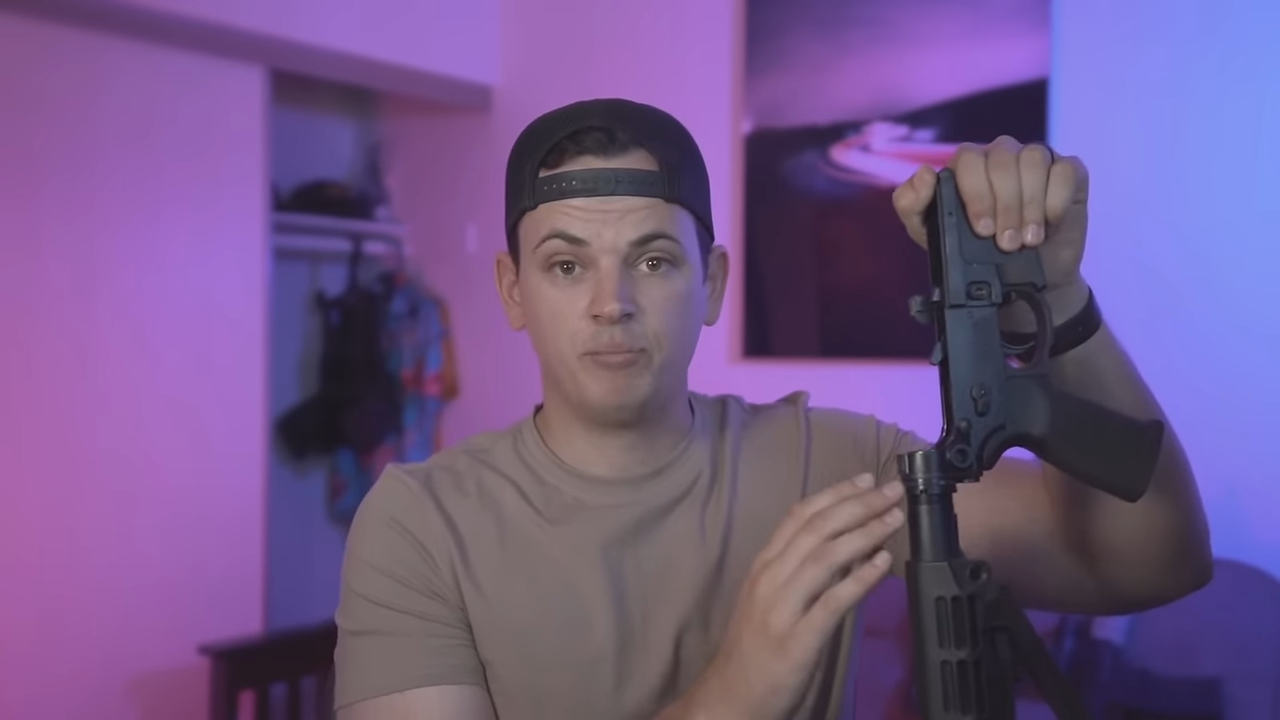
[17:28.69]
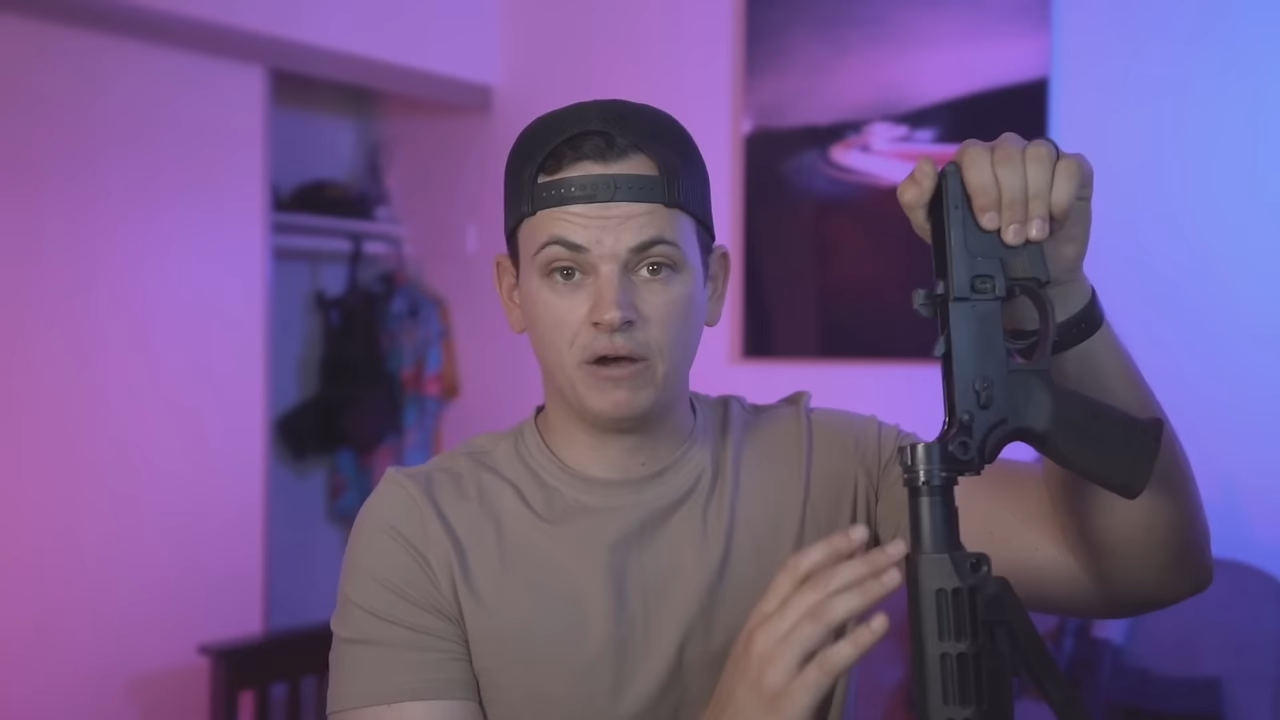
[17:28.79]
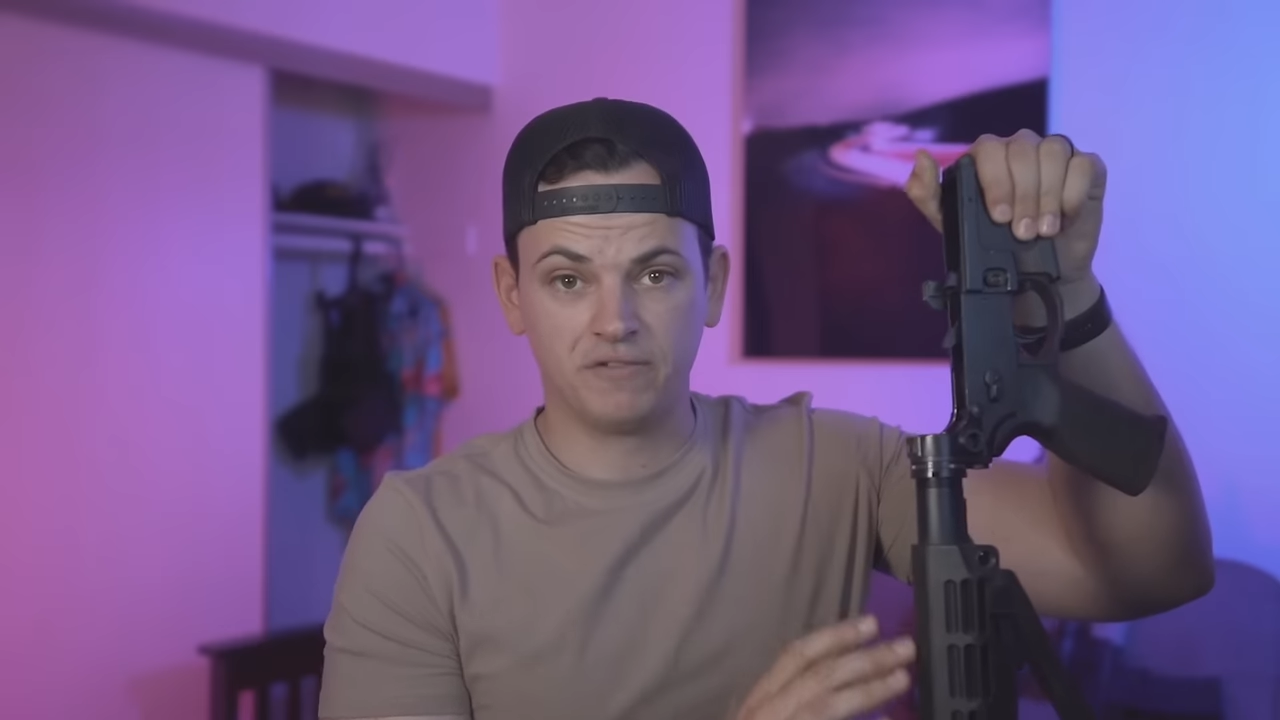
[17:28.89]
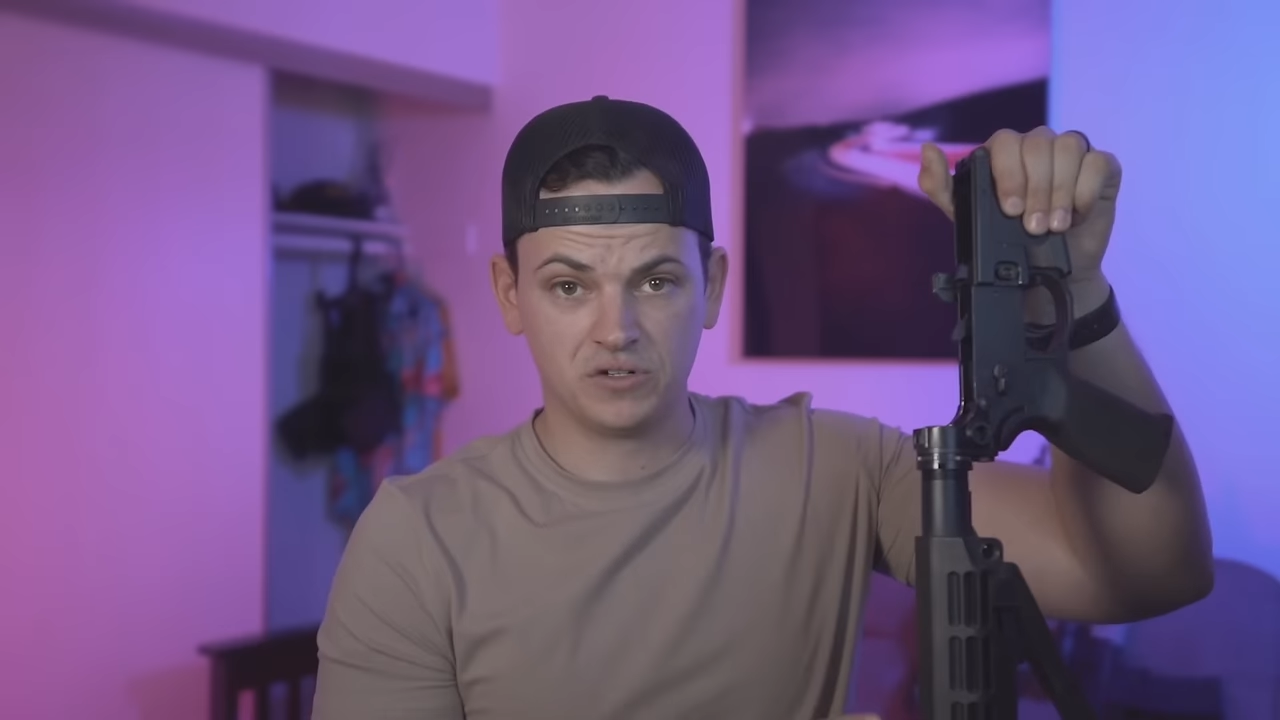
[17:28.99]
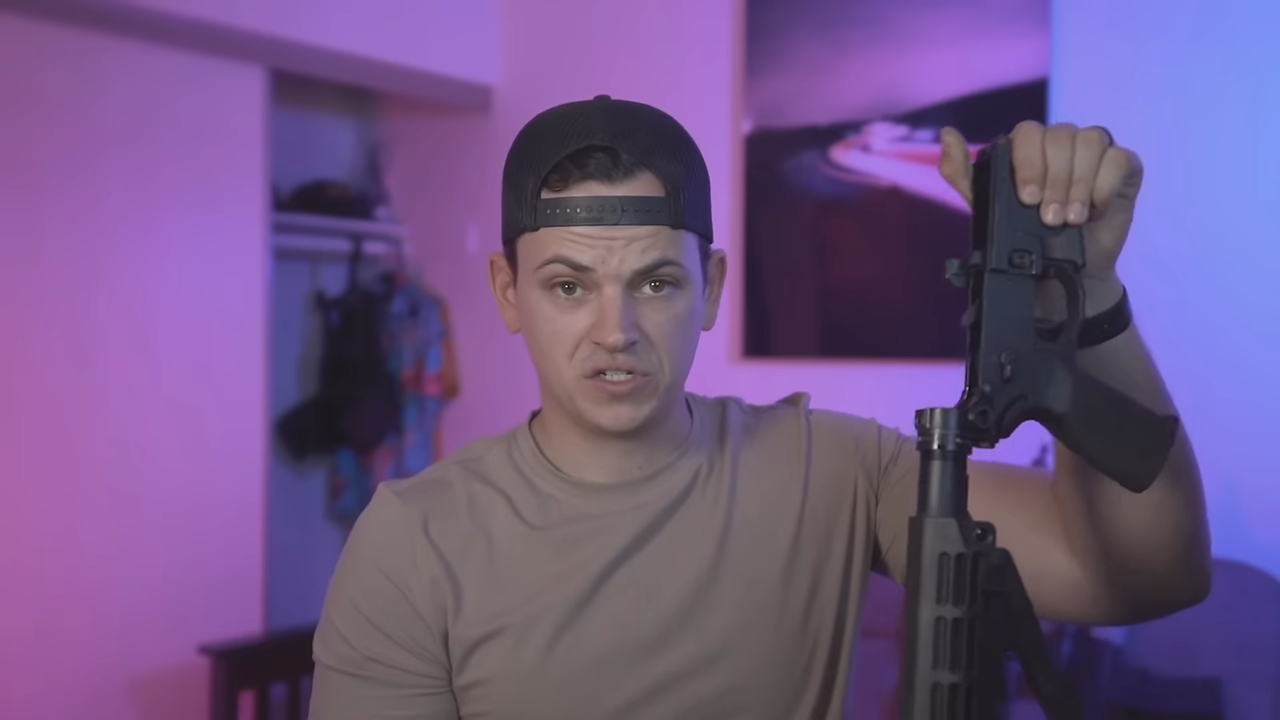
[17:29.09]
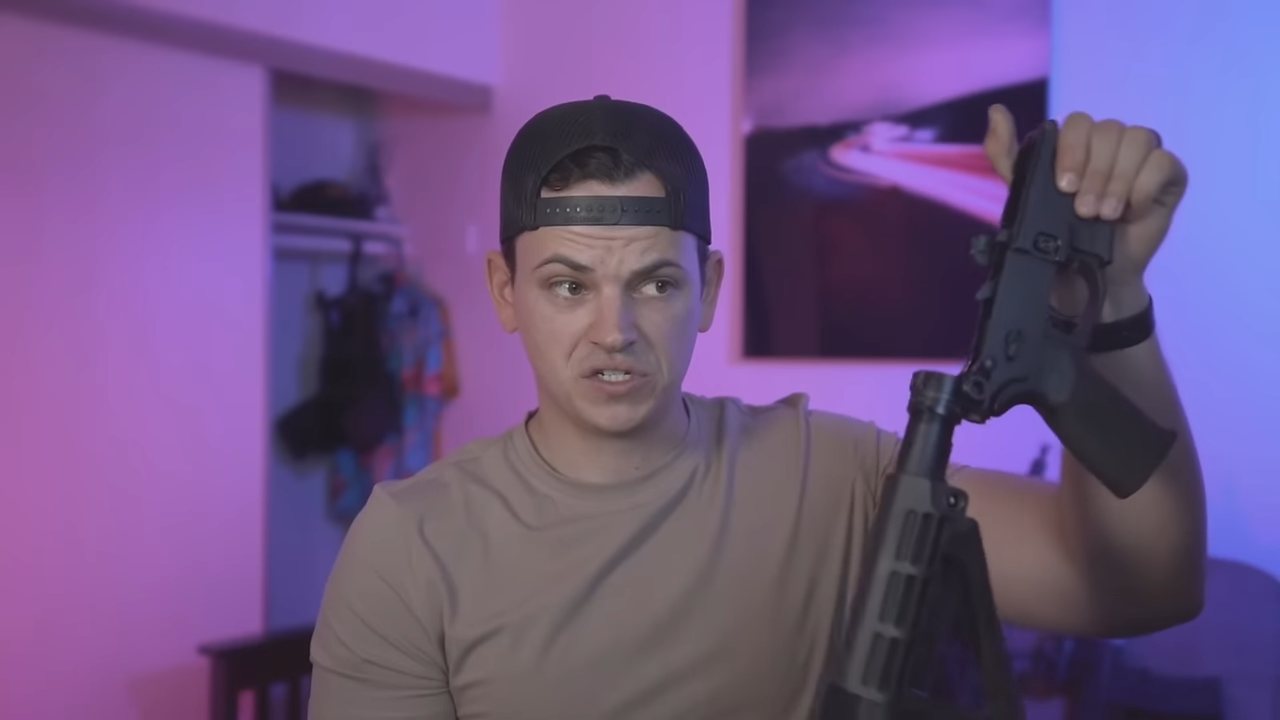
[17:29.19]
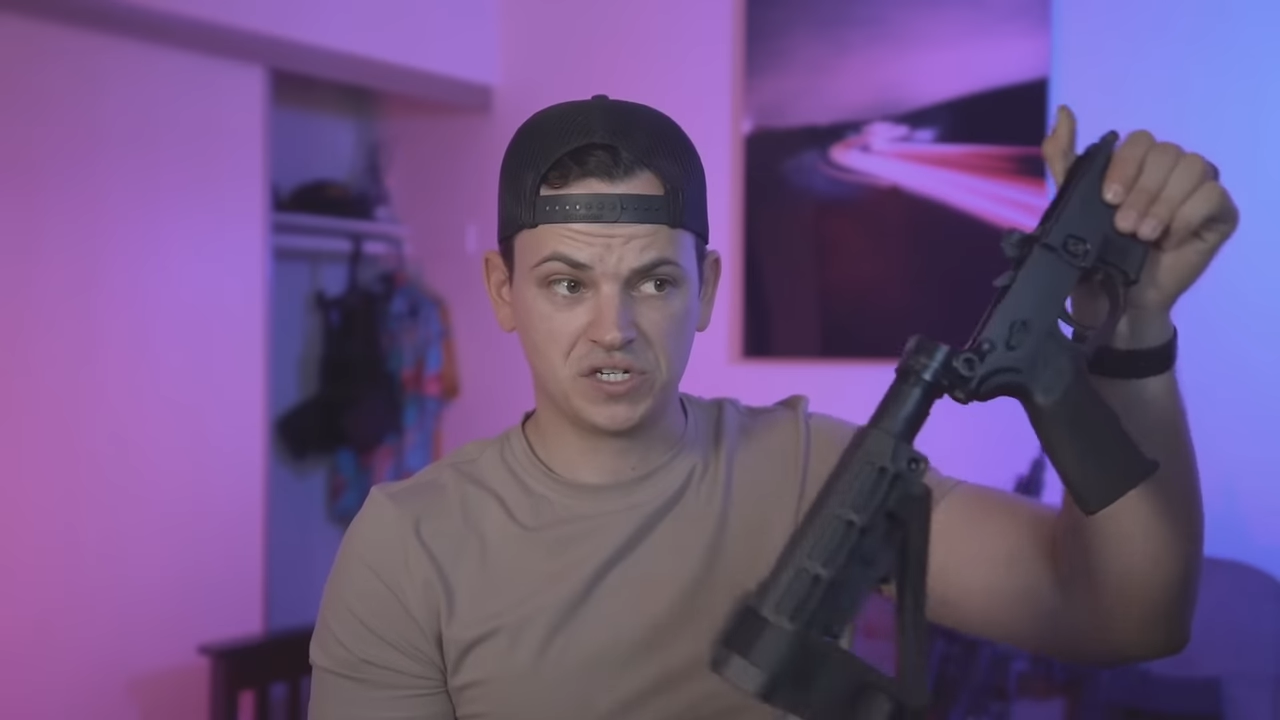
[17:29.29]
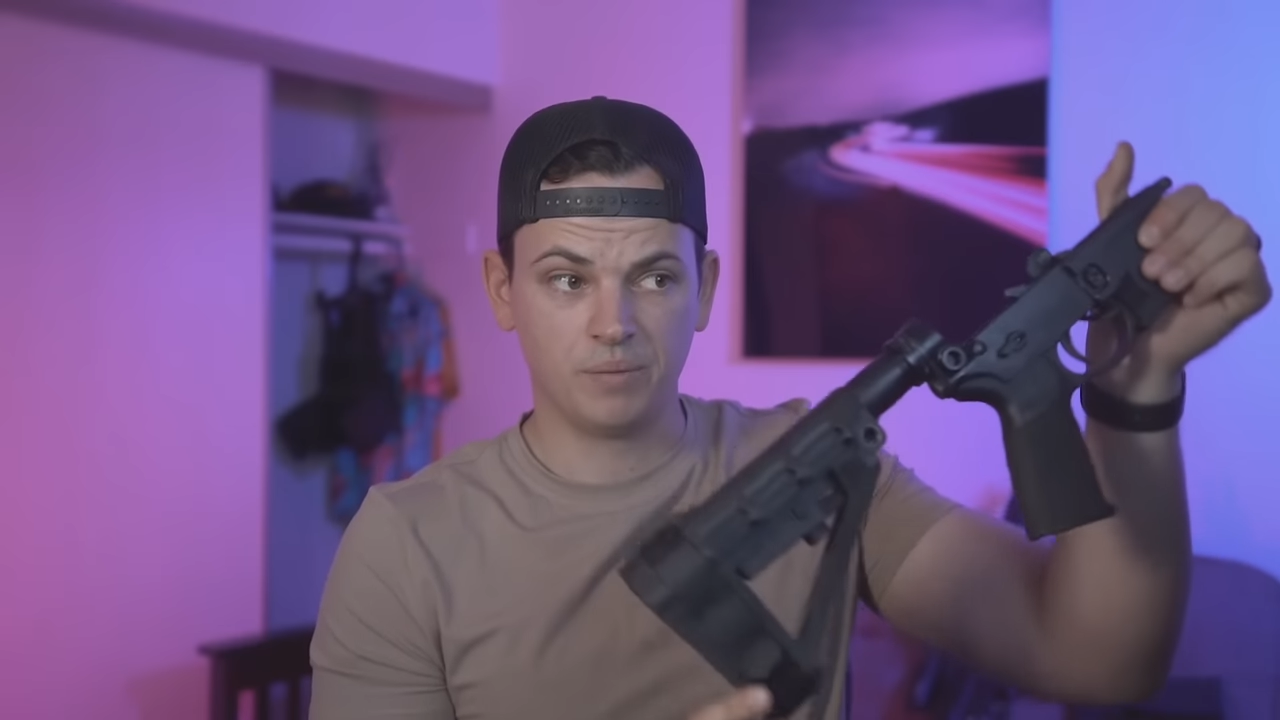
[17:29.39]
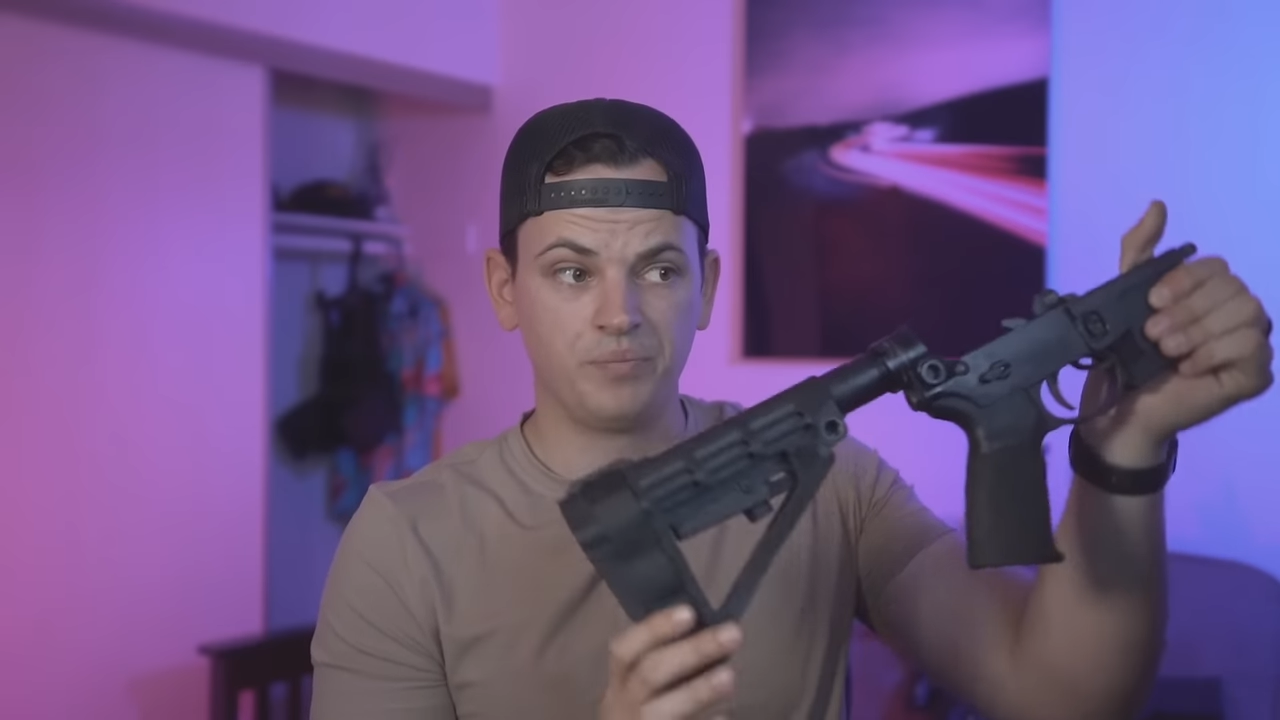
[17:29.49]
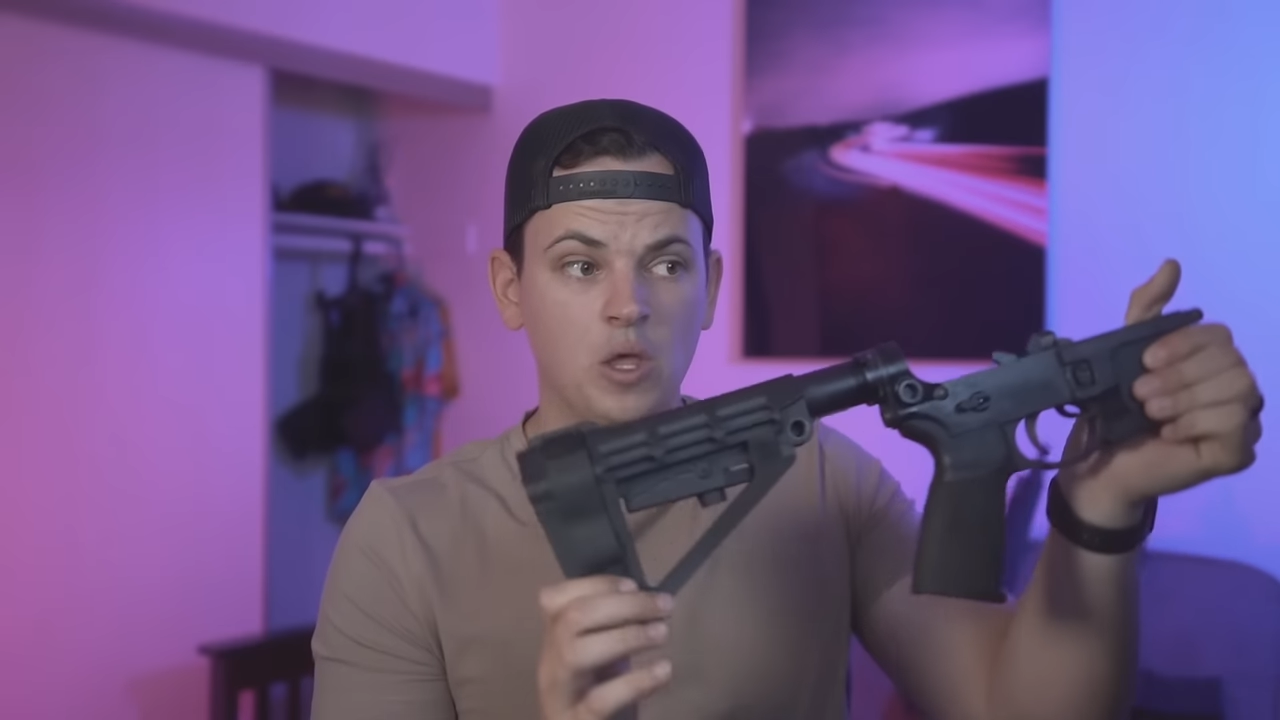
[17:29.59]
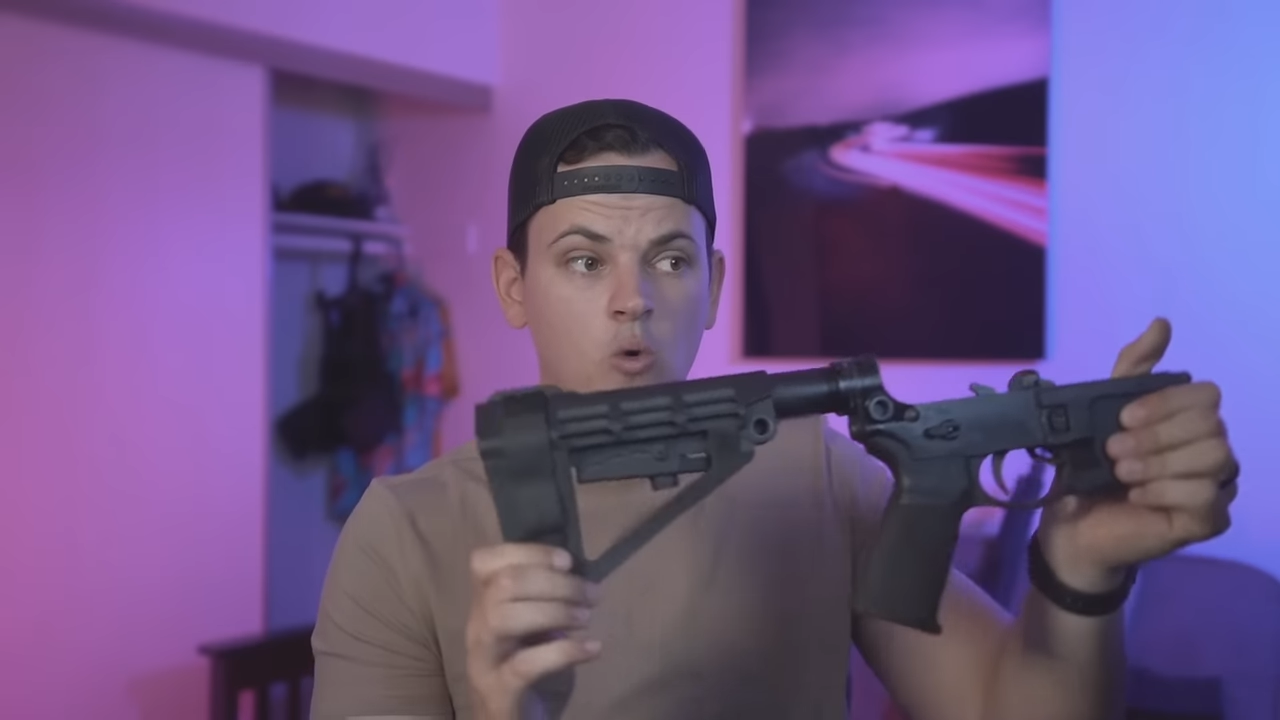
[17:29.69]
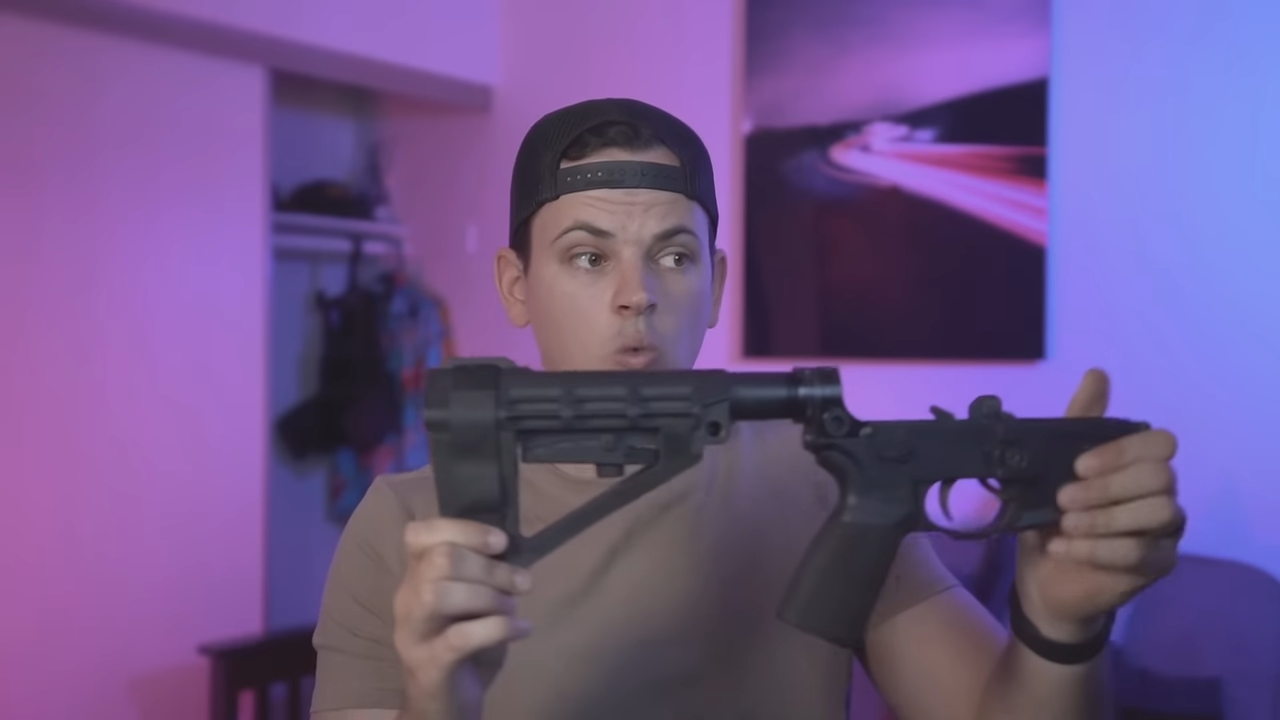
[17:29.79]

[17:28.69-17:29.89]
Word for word: buffer system.